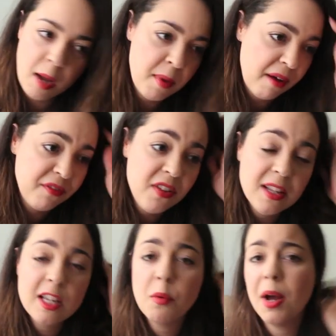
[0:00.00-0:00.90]
I'm not
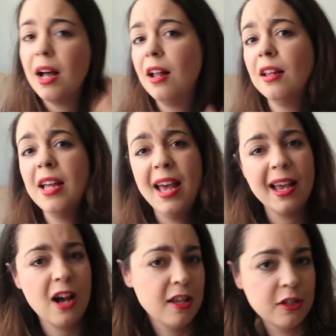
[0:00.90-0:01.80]
feeling well,
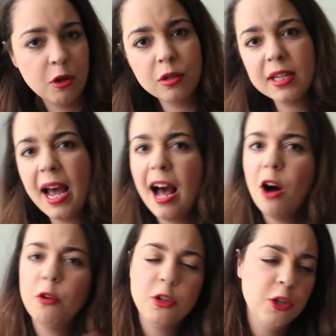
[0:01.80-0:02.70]
got sold
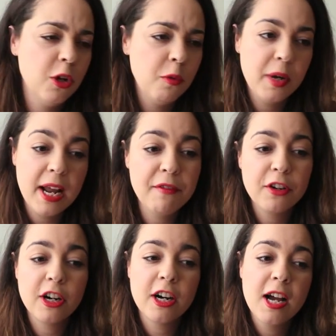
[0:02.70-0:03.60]
out, you know,
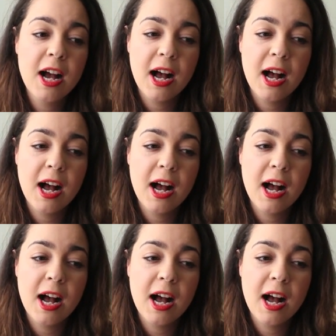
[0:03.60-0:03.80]
whatever.